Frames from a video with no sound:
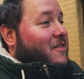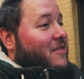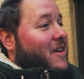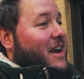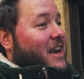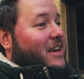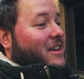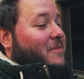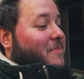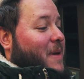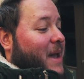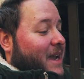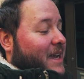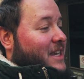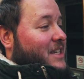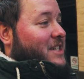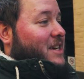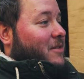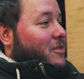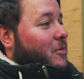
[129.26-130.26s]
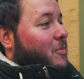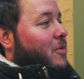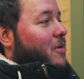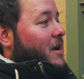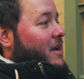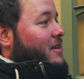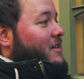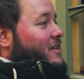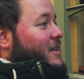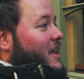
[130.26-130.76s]
Ready to package up the
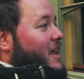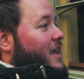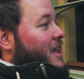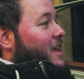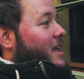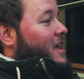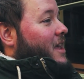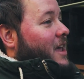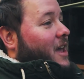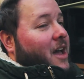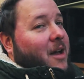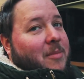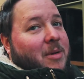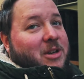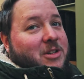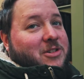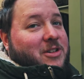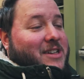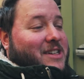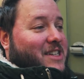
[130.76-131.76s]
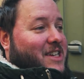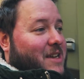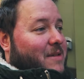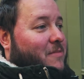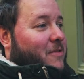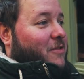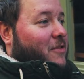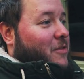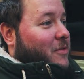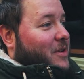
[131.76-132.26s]
prints. I'll make sure you see
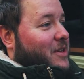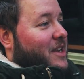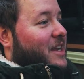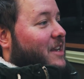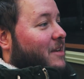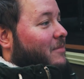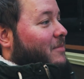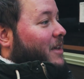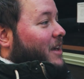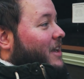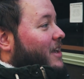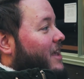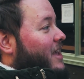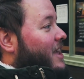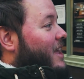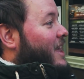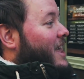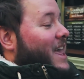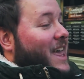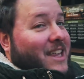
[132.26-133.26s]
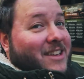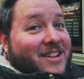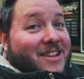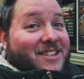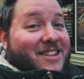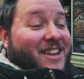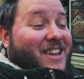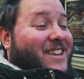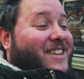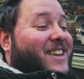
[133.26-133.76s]
them before we send them though.
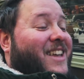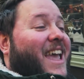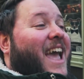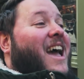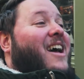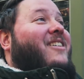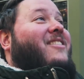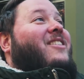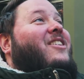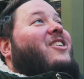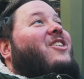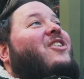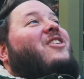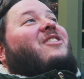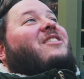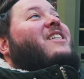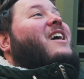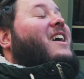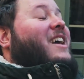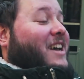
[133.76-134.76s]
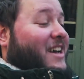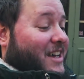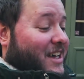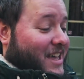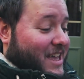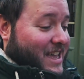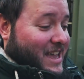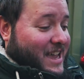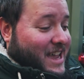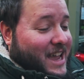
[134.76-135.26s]
Just so you can see how good they are
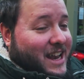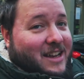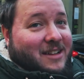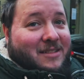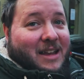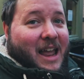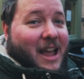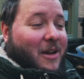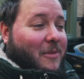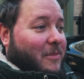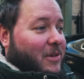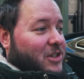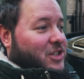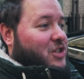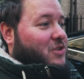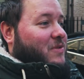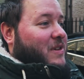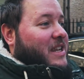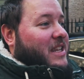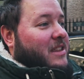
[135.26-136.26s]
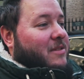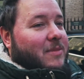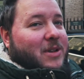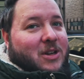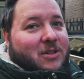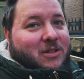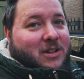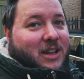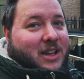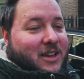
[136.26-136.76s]
and how much you need them
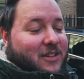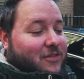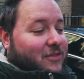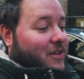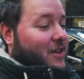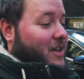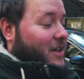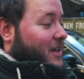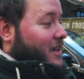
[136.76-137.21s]
in your life.